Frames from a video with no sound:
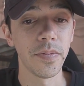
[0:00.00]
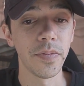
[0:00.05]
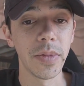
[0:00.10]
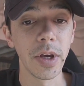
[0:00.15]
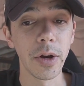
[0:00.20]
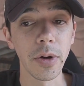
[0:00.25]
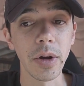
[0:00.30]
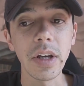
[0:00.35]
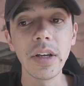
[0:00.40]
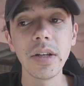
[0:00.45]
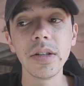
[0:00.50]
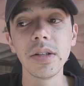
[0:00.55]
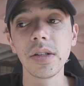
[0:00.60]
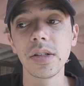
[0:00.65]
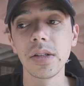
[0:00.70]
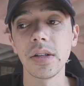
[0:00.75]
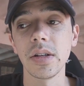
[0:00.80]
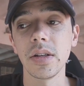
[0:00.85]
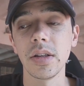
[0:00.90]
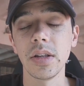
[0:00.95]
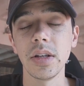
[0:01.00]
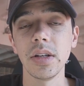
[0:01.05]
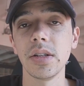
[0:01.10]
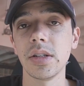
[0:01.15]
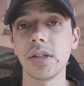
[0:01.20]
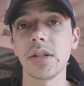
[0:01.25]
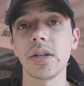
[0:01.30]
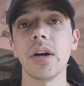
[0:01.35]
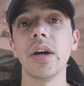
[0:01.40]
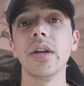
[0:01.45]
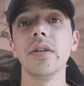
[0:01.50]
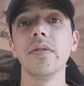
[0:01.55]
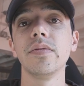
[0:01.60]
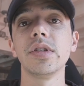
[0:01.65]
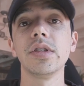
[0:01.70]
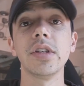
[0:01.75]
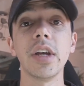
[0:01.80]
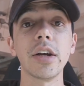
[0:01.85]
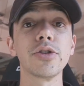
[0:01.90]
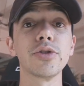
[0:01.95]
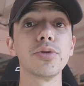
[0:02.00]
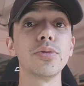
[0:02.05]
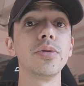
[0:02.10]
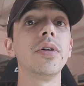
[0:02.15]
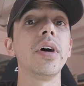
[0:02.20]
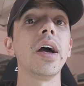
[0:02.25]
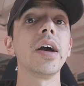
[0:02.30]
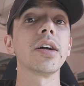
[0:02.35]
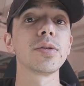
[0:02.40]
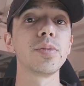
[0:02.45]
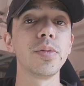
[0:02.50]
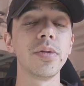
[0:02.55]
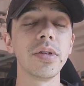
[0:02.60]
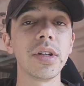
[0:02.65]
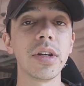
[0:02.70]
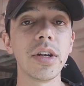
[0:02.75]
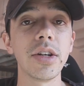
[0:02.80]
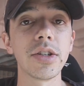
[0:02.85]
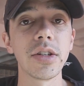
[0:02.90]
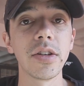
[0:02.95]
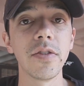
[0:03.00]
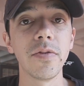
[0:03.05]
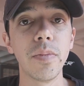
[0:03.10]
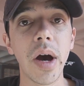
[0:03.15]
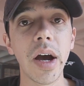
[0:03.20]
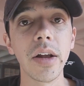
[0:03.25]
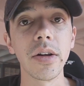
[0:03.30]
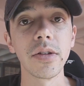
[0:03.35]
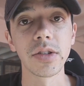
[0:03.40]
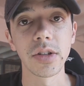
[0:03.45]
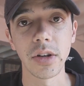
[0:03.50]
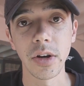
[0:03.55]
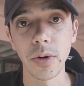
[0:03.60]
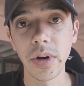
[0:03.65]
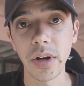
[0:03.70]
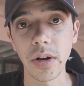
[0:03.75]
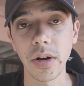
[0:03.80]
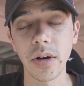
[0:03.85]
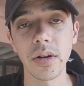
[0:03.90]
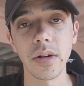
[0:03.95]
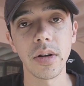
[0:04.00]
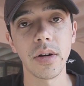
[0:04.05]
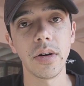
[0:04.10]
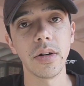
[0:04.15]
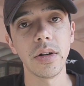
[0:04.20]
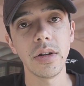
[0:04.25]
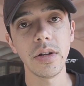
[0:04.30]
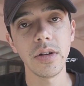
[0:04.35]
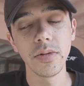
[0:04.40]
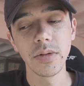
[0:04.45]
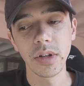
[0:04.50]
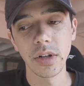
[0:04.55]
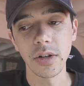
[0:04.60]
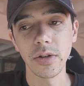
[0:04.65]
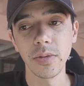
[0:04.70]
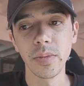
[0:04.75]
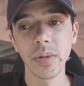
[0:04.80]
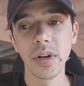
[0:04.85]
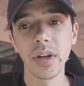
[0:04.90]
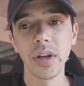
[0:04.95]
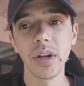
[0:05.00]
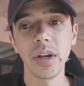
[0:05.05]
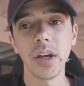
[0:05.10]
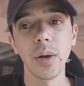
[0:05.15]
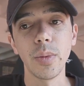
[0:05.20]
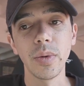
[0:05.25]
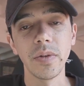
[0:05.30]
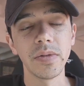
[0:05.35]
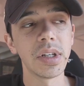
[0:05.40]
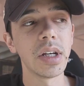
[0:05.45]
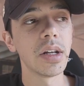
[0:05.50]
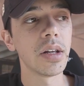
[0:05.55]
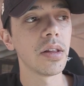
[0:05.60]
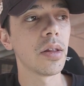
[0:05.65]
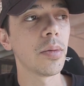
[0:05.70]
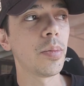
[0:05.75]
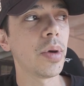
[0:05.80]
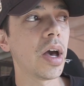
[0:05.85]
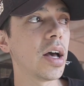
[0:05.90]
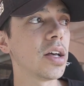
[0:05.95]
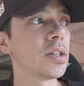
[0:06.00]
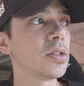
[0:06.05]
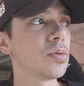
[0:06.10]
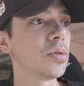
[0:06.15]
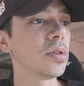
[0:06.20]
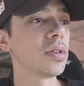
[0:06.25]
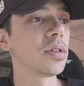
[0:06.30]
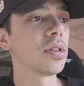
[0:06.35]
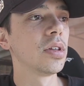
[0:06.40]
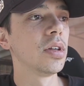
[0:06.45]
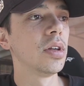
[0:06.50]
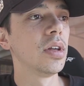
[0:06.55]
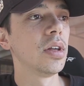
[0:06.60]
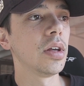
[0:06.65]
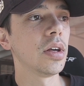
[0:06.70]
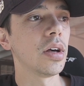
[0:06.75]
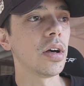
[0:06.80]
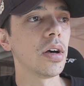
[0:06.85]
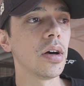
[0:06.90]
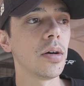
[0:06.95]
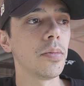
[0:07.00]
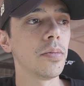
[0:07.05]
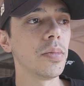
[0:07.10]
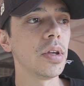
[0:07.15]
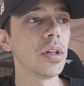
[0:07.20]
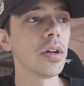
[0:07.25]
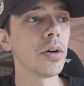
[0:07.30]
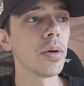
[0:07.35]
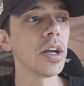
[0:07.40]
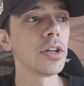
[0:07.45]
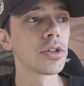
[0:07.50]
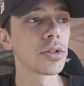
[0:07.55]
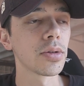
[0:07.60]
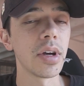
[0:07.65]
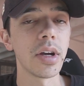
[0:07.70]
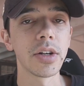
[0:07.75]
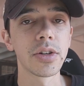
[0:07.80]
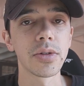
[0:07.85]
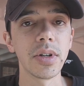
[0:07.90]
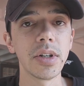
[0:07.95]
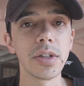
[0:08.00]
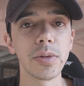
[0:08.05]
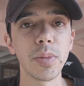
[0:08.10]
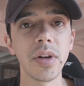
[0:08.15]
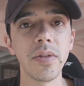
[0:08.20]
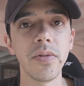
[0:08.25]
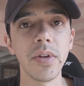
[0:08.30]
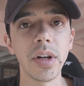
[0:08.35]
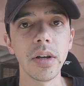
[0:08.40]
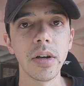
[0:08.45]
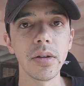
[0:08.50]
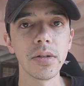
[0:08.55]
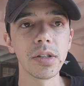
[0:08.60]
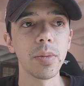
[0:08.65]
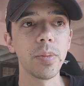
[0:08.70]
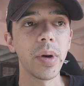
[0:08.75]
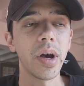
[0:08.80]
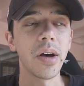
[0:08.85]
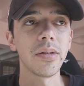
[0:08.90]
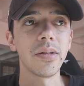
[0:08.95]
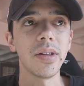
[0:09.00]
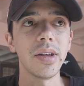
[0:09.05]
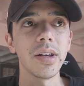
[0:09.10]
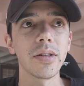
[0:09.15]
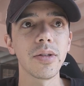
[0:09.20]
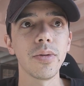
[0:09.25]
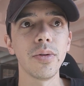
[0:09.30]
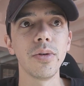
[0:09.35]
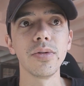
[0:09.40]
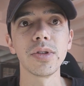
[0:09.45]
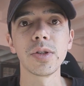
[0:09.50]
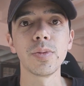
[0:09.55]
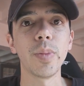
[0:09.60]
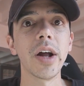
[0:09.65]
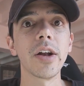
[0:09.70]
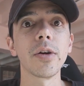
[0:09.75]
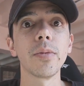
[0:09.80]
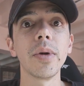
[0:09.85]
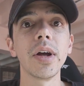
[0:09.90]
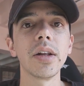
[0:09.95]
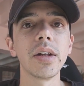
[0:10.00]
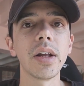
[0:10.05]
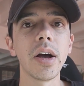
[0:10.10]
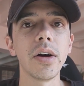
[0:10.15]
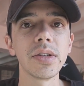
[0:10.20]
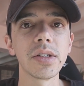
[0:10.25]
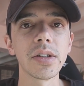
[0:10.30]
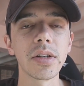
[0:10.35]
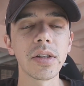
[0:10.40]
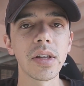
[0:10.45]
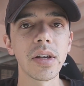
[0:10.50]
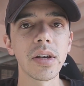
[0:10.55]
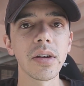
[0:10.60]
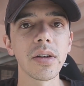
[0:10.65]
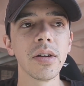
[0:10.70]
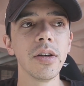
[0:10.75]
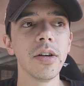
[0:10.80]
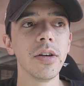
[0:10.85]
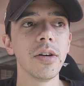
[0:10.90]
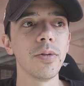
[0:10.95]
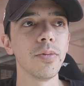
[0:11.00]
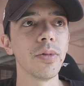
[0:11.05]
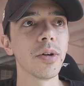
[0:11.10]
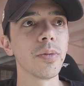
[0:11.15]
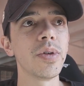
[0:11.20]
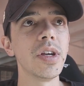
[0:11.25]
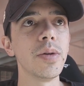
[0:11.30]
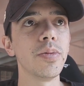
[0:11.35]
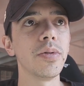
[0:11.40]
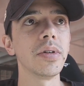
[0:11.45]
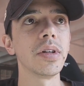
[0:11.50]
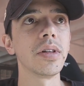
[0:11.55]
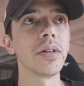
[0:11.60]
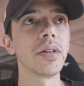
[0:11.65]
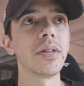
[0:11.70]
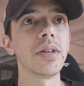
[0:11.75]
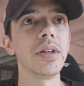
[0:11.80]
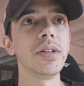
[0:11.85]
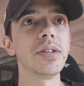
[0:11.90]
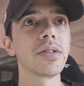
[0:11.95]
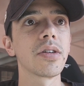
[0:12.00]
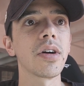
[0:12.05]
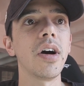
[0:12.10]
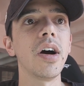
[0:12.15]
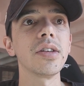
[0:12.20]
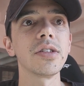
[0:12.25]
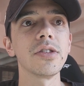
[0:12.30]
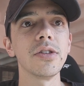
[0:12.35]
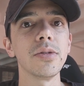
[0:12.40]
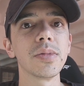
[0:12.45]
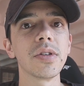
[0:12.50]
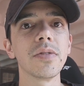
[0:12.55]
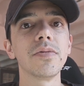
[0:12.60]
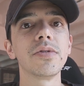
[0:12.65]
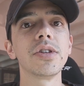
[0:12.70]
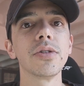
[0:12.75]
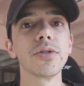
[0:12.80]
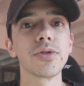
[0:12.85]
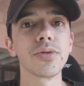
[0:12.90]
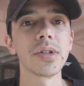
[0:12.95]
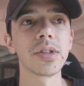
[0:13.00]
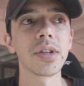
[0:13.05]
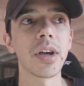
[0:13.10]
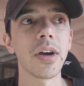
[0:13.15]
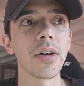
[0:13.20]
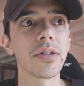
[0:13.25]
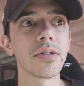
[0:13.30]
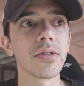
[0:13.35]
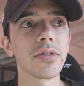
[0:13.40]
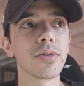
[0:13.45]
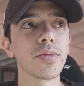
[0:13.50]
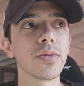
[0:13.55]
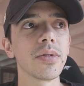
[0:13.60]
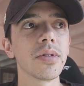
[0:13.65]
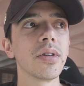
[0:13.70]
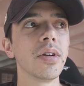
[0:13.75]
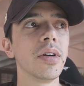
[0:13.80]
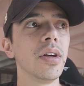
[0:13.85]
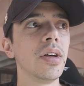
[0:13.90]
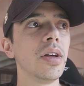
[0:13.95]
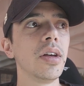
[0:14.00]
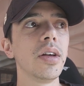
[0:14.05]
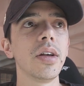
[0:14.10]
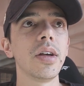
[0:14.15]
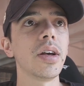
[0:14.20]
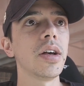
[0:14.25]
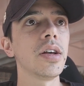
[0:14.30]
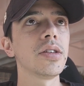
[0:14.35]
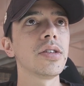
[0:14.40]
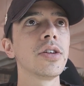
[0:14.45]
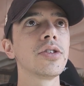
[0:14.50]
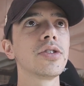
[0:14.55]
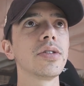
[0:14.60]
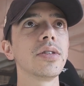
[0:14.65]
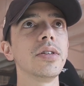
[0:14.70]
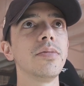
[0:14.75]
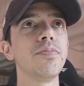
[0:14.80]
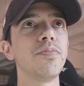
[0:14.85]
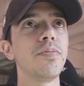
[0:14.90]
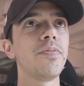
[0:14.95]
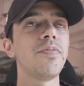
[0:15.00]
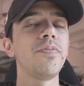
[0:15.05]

there is this kind of sexual exploitation of minors going on YouTube, and we've seen it in the past with, you know, H3H3 has made videos about like the whole Spider-Man and Elsa thing, where people in these costumes of children's characters were essentially